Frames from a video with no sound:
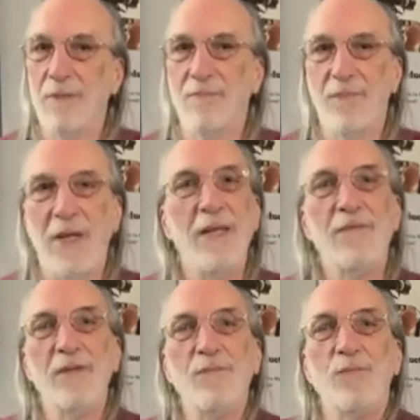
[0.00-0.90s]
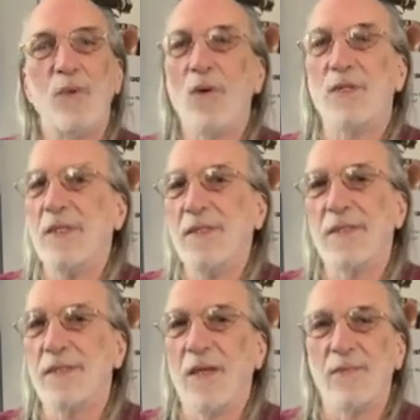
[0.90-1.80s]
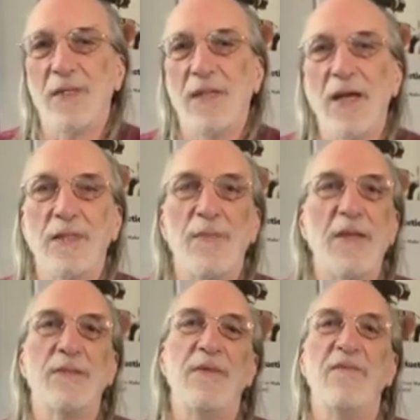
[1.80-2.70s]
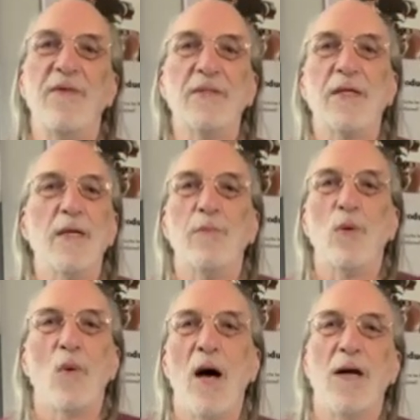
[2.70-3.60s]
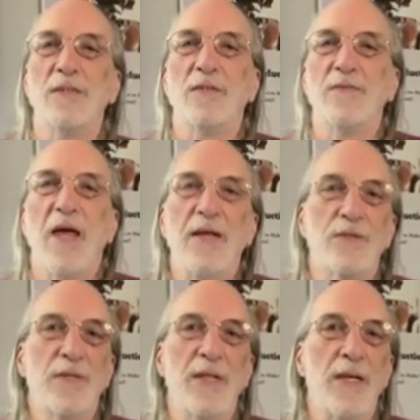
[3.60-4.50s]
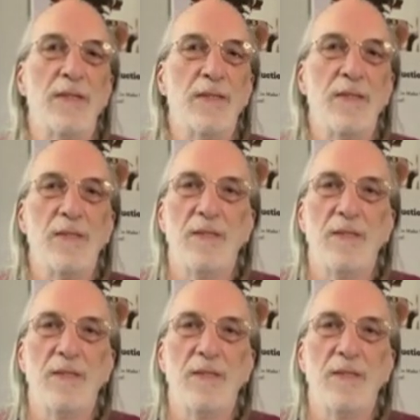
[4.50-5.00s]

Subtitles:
By even broaching this subject, I expect to be fielding a barrage of hatred and